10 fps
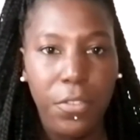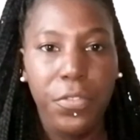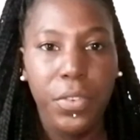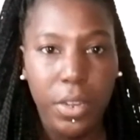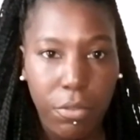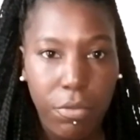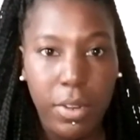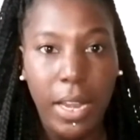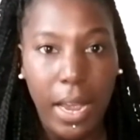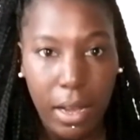
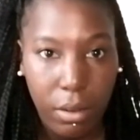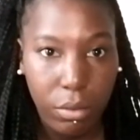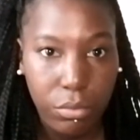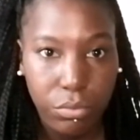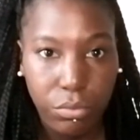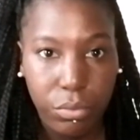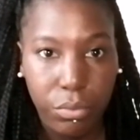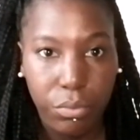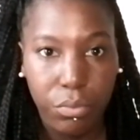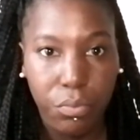figuring out
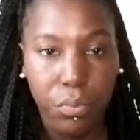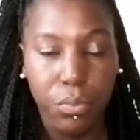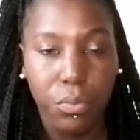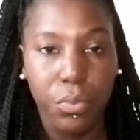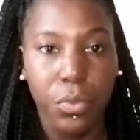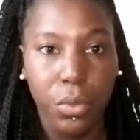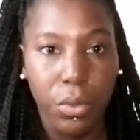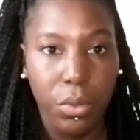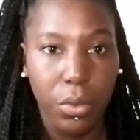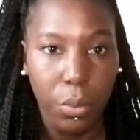
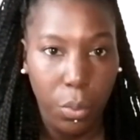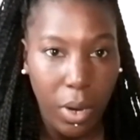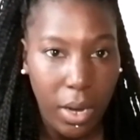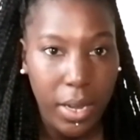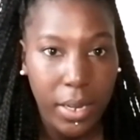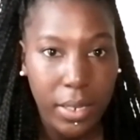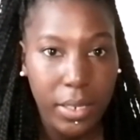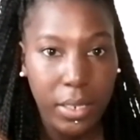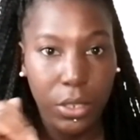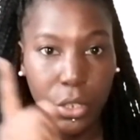the why
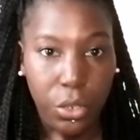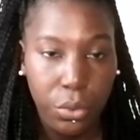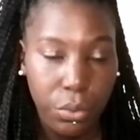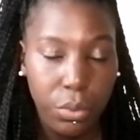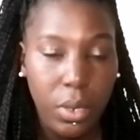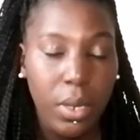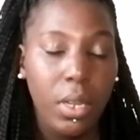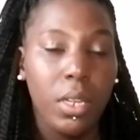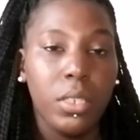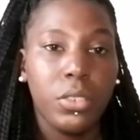in you.
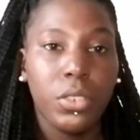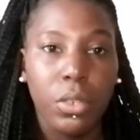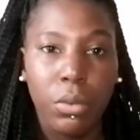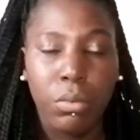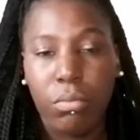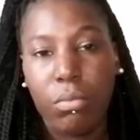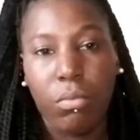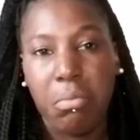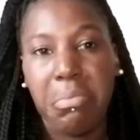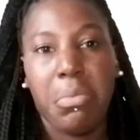So,
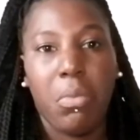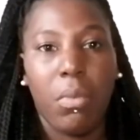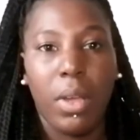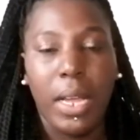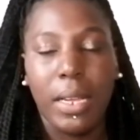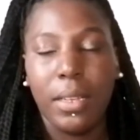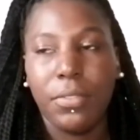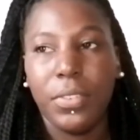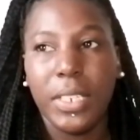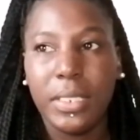
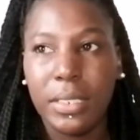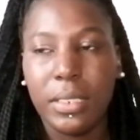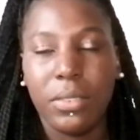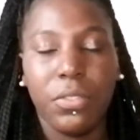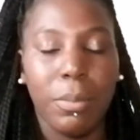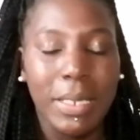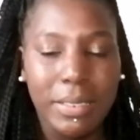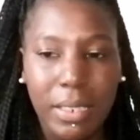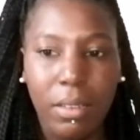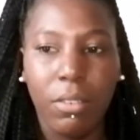for instance, for
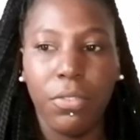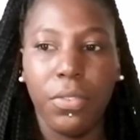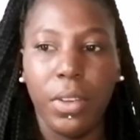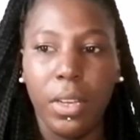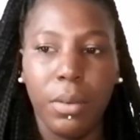myself,